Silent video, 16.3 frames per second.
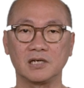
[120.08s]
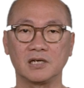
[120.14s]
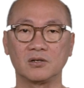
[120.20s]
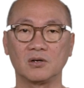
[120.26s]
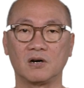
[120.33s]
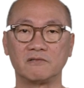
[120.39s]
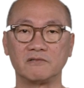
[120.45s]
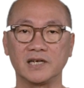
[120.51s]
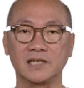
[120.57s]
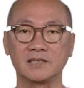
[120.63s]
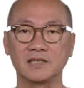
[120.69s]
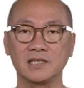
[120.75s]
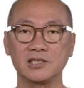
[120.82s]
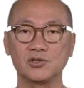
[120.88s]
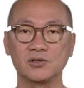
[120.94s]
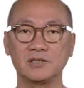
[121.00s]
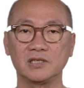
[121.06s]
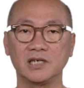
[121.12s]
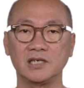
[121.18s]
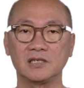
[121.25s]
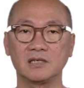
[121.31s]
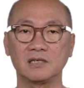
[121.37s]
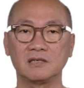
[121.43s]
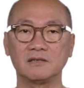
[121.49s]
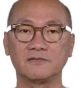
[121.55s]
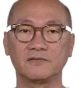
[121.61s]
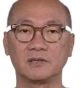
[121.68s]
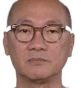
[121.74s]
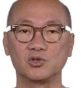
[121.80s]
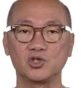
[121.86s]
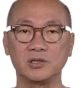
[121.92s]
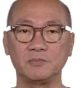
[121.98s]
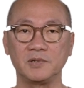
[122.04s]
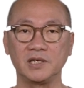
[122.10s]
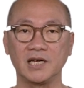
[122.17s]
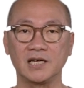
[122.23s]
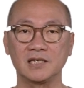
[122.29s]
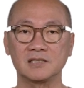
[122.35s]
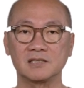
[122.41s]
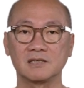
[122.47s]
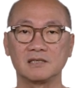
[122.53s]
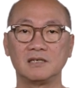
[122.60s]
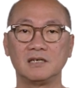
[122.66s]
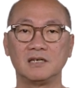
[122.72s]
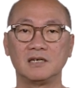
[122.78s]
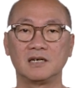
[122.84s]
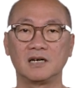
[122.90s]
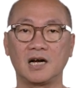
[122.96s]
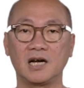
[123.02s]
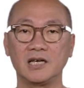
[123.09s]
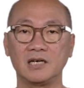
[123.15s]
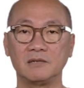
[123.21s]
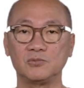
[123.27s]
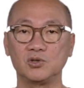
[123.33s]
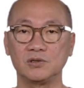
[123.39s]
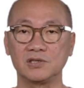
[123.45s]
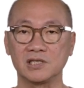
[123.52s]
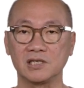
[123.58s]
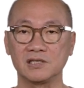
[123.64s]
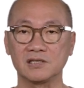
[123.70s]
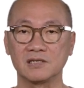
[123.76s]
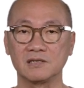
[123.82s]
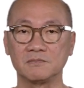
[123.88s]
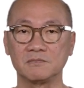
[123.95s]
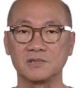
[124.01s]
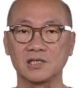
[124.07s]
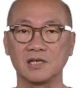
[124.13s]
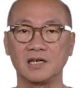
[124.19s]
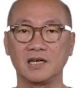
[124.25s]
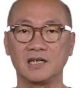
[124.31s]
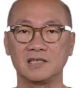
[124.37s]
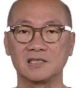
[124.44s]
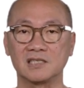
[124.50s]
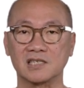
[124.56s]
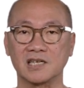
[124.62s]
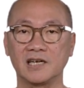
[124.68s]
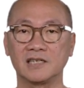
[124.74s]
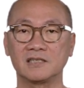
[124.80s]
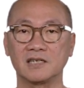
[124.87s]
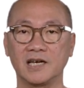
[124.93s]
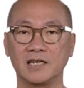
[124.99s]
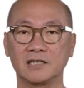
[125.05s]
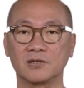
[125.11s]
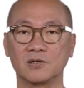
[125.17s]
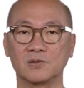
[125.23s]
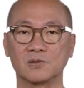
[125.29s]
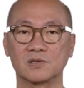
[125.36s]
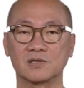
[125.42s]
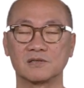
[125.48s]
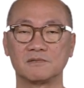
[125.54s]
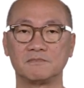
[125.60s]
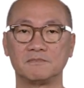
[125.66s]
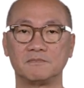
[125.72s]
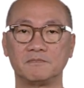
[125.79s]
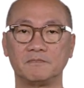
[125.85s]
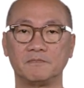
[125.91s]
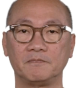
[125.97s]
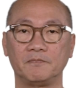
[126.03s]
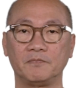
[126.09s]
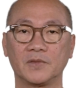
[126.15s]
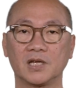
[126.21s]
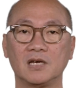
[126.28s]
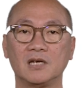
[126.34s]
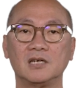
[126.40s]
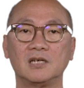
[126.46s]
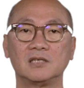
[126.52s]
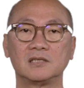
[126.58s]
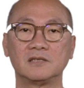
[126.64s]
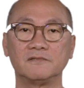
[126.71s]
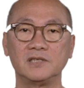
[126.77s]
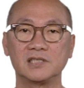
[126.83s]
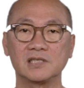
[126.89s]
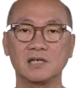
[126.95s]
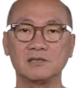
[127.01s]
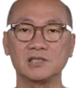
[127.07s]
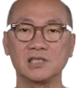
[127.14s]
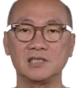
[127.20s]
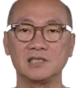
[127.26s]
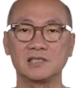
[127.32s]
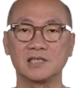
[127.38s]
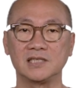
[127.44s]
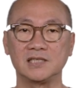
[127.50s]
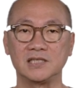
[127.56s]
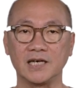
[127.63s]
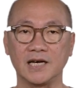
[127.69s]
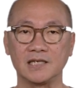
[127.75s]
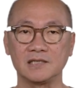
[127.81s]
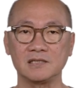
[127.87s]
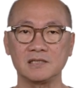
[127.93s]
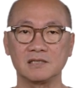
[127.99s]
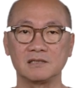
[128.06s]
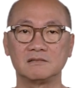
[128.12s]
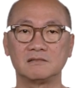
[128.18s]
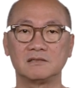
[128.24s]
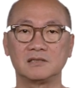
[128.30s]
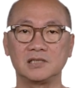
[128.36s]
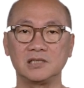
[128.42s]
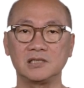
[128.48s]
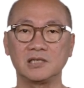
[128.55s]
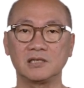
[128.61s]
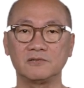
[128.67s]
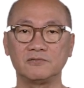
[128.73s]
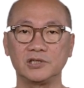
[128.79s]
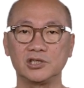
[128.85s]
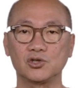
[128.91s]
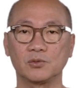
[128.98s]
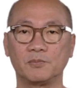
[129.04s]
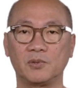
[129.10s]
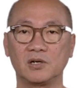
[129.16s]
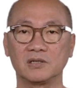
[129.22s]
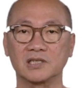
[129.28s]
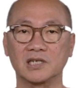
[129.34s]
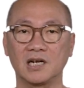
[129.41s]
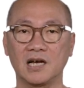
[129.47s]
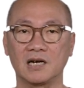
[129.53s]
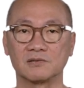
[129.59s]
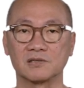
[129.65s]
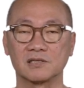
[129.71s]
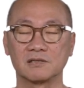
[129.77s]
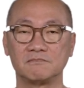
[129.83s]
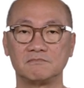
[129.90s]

and orientation data from GPS, IMU systems, and scanned angles. The result is a dense, detail-rich point cloud.